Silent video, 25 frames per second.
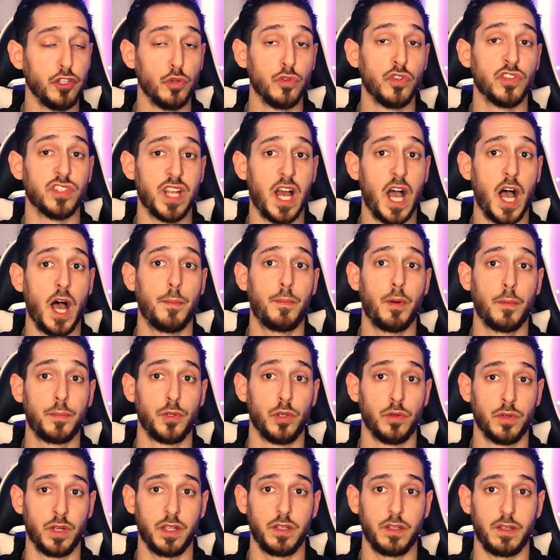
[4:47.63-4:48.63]
Union hop-up
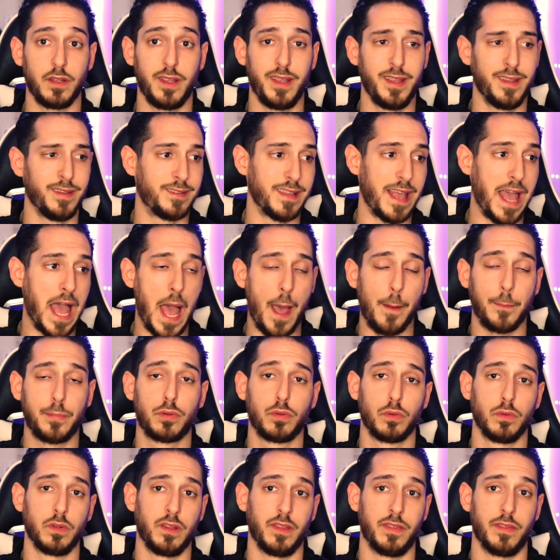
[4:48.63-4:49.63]
unit is
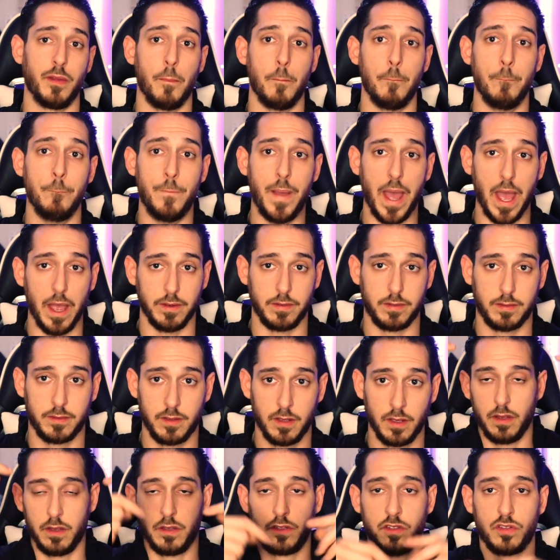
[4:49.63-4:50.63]
absolutely the best.
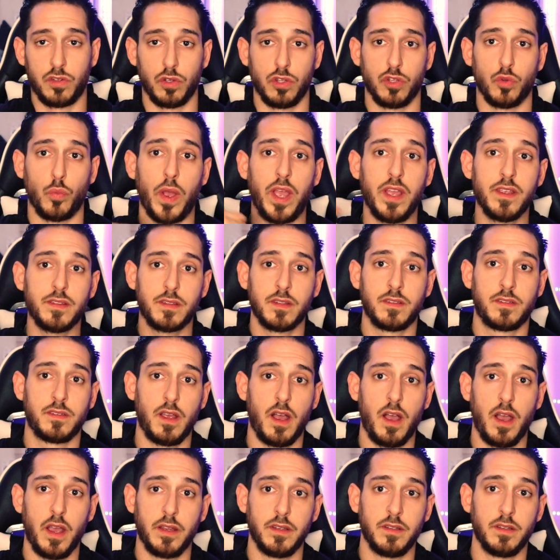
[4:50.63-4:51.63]
So the way it's
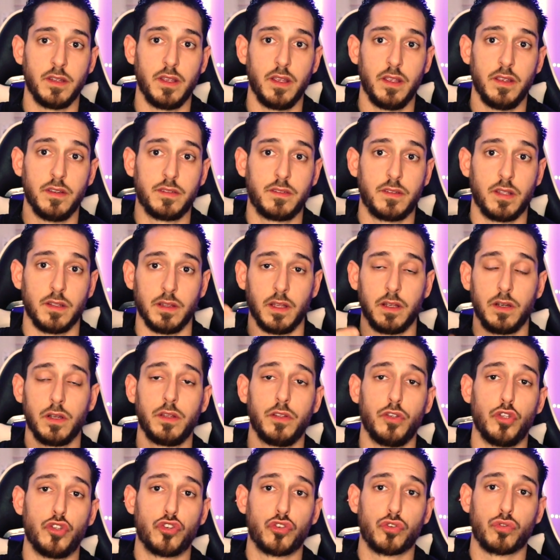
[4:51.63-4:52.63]
designed is to
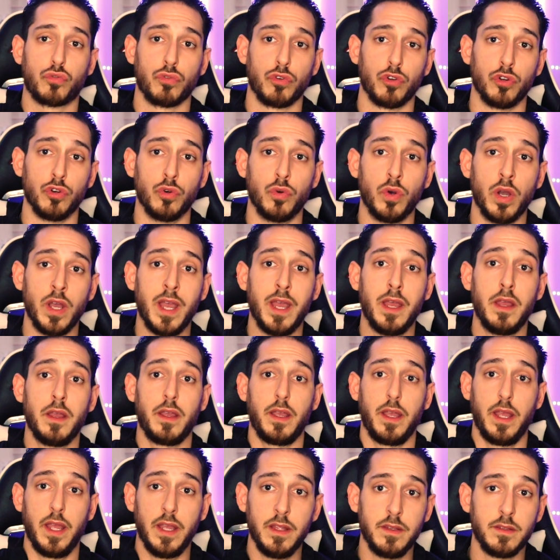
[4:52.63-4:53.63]
literally screw
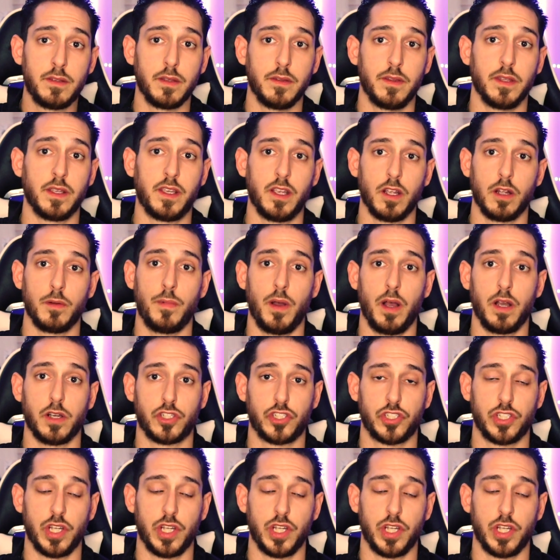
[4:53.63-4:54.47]
into the gearbox